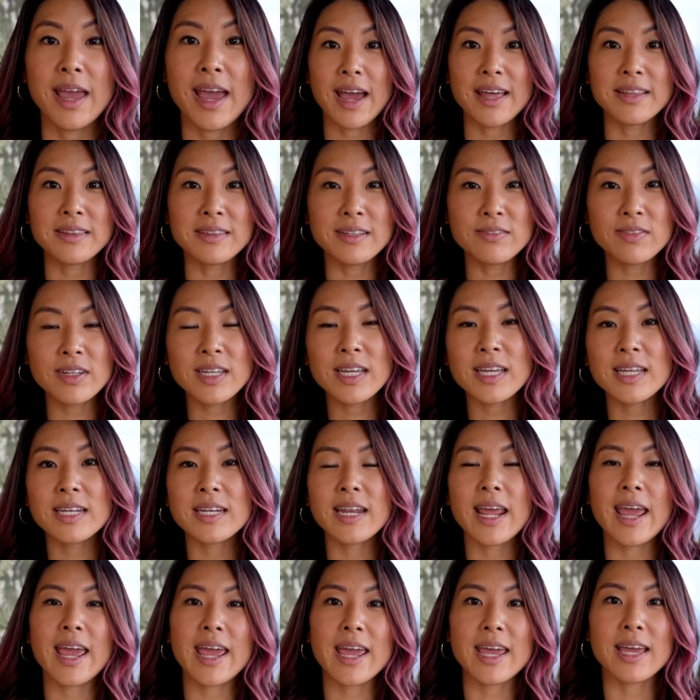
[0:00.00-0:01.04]
And living
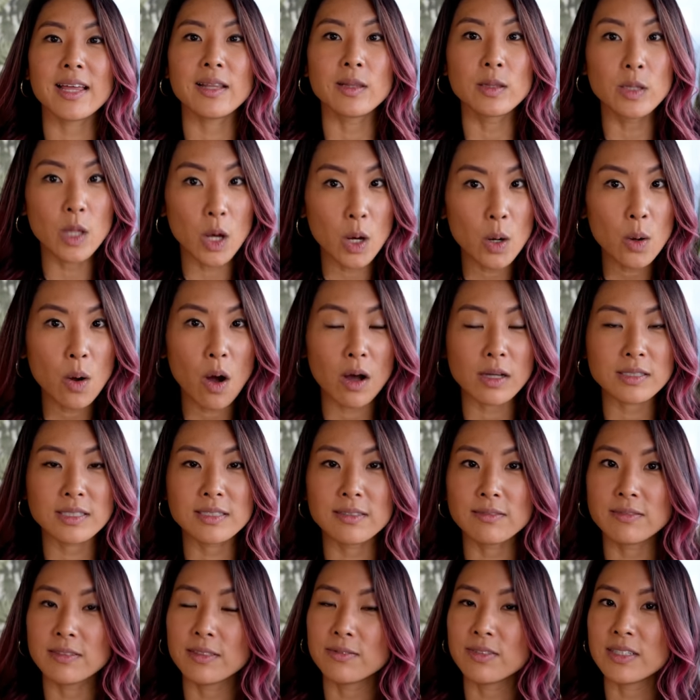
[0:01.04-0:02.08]
in a low cost
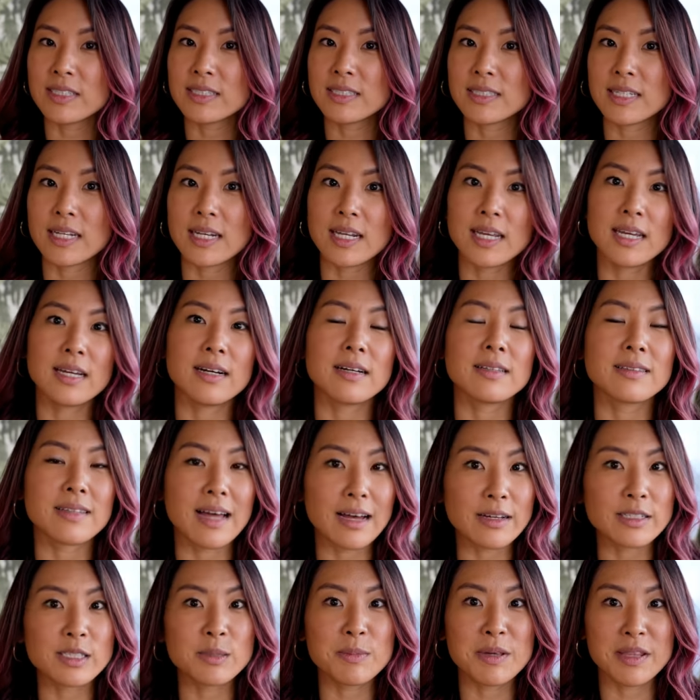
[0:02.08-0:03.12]
of living city
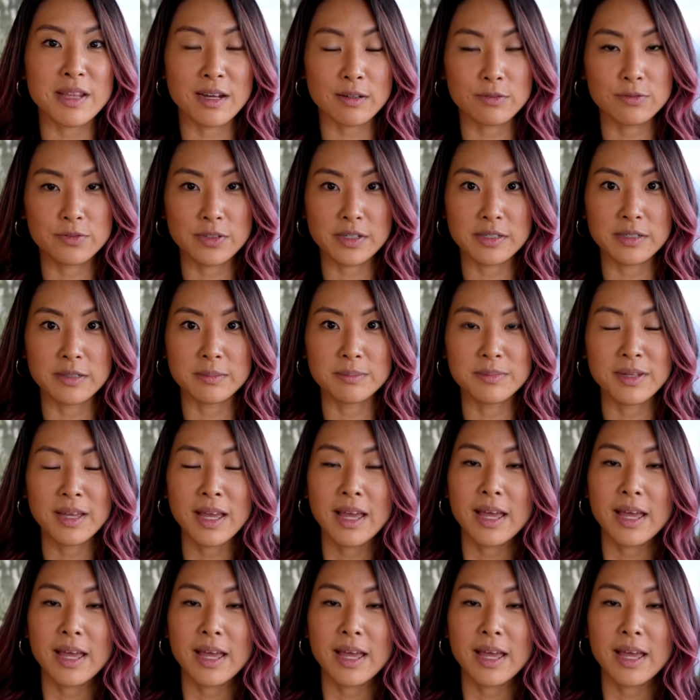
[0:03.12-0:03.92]
allows me that freedom.